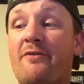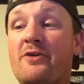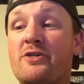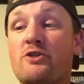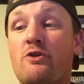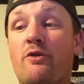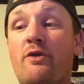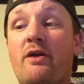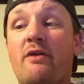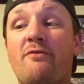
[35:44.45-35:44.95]

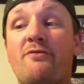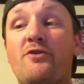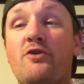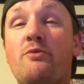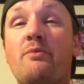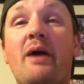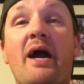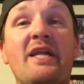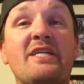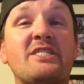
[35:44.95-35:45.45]
There's only a
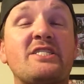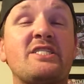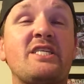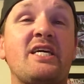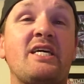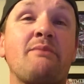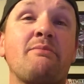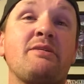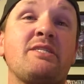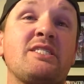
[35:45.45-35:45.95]
few matches
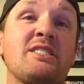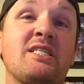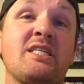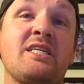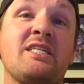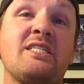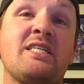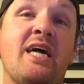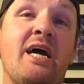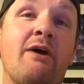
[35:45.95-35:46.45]
that can be
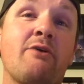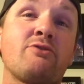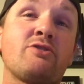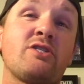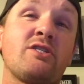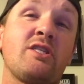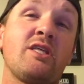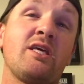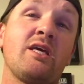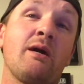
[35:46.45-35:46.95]
slid down
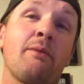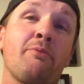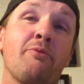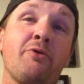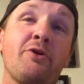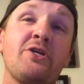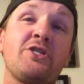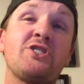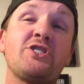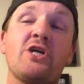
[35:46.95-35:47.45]
to the uh,
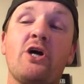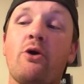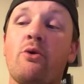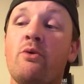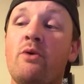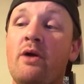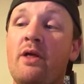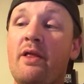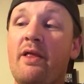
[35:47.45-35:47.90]
pre show.